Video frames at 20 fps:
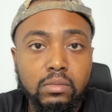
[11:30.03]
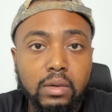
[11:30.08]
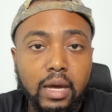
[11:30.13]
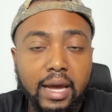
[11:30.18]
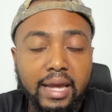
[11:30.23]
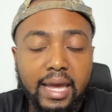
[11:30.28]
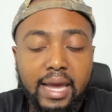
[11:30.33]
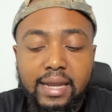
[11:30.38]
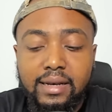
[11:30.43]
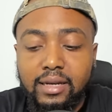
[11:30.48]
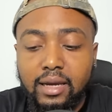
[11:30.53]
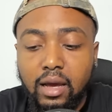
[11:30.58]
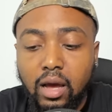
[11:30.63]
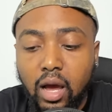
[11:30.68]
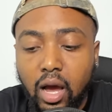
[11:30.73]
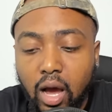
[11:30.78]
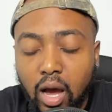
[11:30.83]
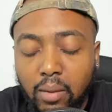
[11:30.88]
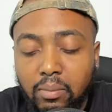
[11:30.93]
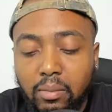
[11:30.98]
Again,
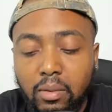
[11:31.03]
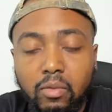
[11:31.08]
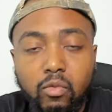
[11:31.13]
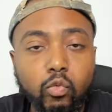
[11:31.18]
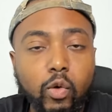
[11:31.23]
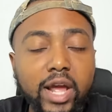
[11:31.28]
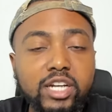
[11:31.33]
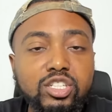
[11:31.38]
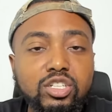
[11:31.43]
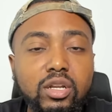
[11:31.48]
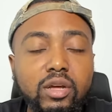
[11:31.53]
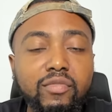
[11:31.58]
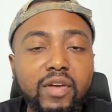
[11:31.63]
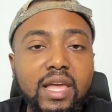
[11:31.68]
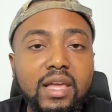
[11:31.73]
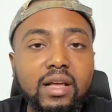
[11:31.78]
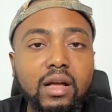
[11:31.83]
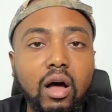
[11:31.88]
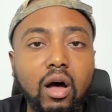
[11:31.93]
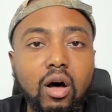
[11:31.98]
Rachel
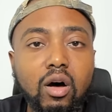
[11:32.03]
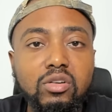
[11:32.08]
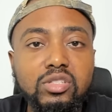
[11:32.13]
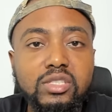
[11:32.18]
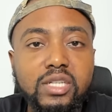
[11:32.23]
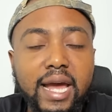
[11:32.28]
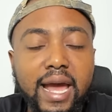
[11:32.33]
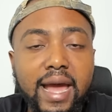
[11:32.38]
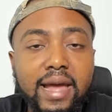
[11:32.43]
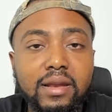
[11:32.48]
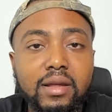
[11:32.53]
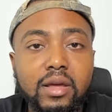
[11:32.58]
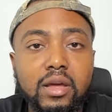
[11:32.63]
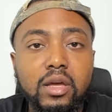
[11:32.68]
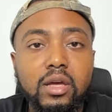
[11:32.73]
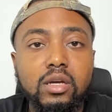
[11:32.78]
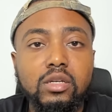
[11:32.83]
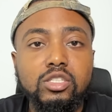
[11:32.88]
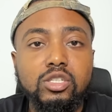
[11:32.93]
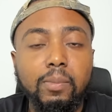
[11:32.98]
Levine calls that
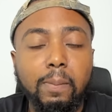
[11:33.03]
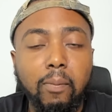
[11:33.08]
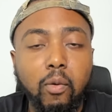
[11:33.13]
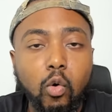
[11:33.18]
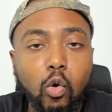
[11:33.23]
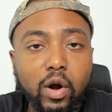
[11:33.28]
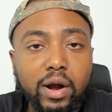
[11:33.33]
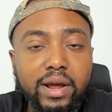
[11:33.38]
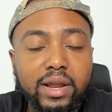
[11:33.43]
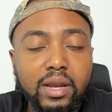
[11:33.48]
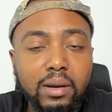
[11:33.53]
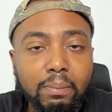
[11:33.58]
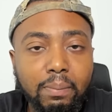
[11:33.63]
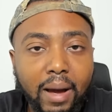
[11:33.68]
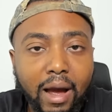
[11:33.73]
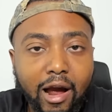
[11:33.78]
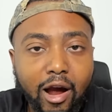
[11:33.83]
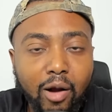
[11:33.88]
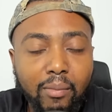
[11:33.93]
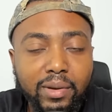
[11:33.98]
support and
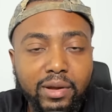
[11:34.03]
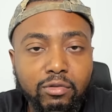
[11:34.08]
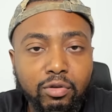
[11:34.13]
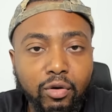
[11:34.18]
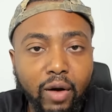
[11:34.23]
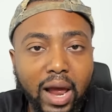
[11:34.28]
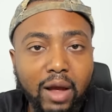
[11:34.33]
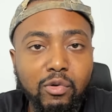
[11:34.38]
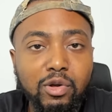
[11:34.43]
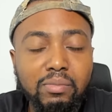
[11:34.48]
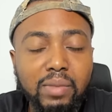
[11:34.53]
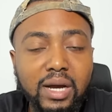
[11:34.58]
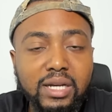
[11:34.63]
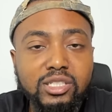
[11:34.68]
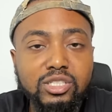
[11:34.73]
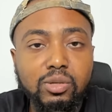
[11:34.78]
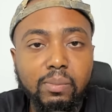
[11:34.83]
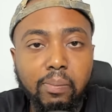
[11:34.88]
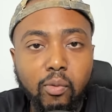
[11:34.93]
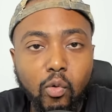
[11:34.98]
empowerment, right? We
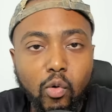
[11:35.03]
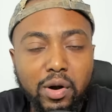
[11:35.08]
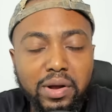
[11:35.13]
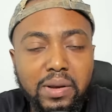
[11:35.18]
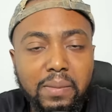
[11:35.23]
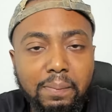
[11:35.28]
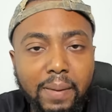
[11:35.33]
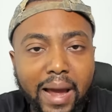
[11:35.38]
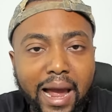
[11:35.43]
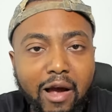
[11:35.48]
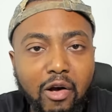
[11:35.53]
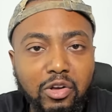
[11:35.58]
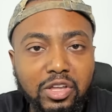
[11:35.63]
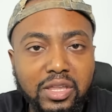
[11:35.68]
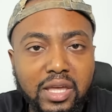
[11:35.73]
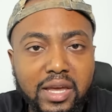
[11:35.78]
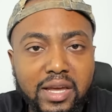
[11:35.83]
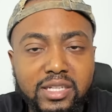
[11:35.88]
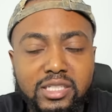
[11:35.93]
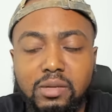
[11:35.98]
must support and empower
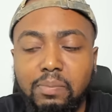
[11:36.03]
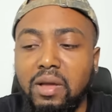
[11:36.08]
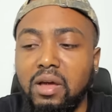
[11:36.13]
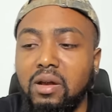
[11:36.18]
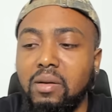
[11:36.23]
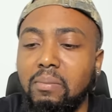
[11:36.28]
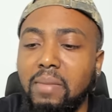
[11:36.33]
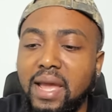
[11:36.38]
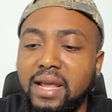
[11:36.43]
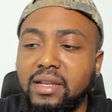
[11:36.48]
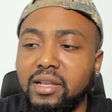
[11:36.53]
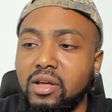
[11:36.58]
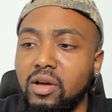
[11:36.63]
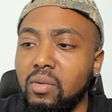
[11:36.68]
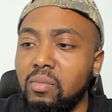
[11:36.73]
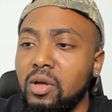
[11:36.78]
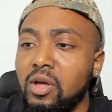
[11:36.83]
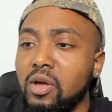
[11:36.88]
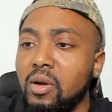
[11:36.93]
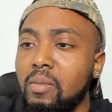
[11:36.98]
kids to be able to make
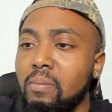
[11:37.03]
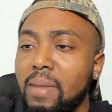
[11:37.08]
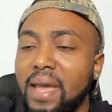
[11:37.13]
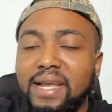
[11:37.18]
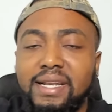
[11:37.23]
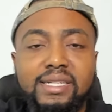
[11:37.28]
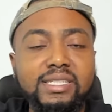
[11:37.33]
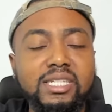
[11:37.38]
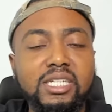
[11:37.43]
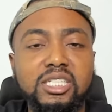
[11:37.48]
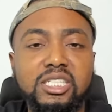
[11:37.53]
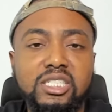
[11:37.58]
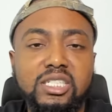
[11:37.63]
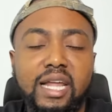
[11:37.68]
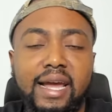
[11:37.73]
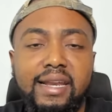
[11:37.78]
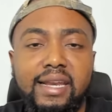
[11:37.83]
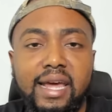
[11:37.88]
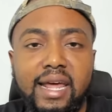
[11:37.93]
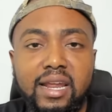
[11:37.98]
them make decisions
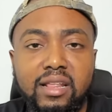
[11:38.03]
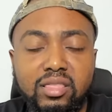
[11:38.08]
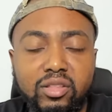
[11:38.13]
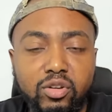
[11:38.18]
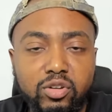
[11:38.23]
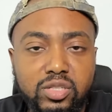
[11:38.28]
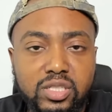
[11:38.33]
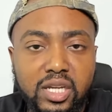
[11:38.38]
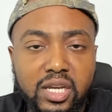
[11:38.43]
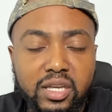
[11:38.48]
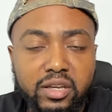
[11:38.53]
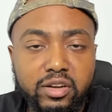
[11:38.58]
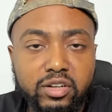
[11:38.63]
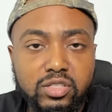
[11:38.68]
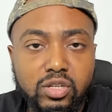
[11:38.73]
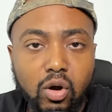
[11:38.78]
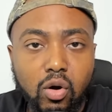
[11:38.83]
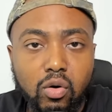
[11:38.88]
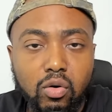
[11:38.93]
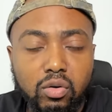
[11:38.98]
like that at 13
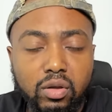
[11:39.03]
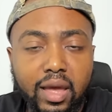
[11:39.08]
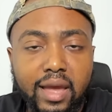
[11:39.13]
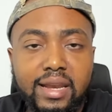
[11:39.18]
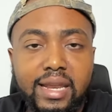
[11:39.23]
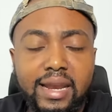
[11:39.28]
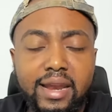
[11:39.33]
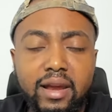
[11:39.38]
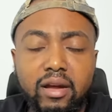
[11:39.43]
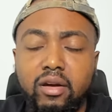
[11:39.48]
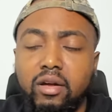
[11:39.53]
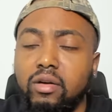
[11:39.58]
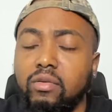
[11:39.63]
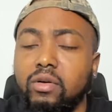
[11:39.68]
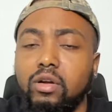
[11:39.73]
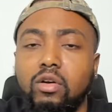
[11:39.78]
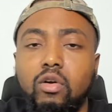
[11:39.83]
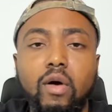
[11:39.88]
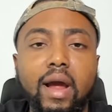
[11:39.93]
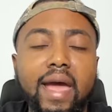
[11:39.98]
years old, okay? That they're going to
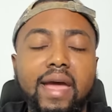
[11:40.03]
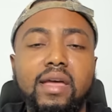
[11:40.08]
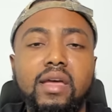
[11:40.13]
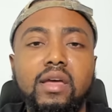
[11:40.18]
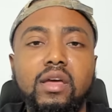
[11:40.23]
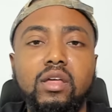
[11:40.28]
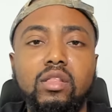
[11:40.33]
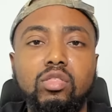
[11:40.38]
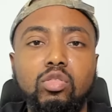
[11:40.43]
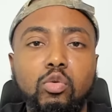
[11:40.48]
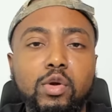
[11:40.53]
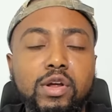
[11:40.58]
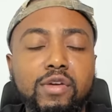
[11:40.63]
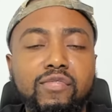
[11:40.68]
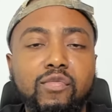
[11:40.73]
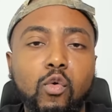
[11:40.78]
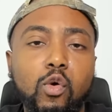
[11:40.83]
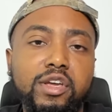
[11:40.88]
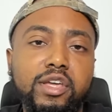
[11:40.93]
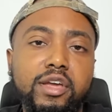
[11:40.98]
regret
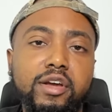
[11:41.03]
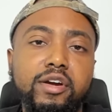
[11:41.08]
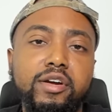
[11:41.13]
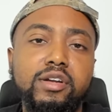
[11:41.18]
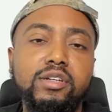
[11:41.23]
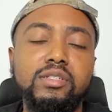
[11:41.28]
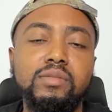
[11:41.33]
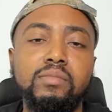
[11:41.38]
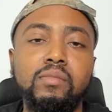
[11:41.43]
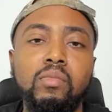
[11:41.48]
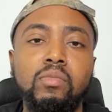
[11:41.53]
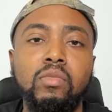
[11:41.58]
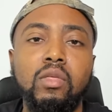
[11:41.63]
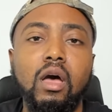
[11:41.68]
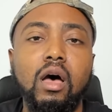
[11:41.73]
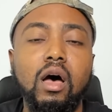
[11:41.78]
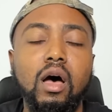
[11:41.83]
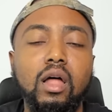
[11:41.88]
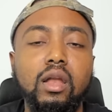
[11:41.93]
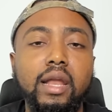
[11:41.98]
3-4 years
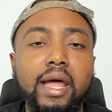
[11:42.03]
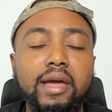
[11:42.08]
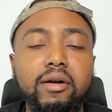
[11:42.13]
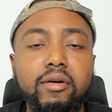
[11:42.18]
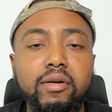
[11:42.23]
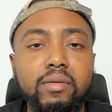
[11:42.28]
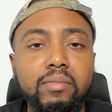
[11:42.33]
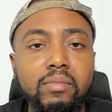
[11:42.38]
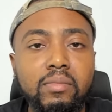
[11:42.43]
later,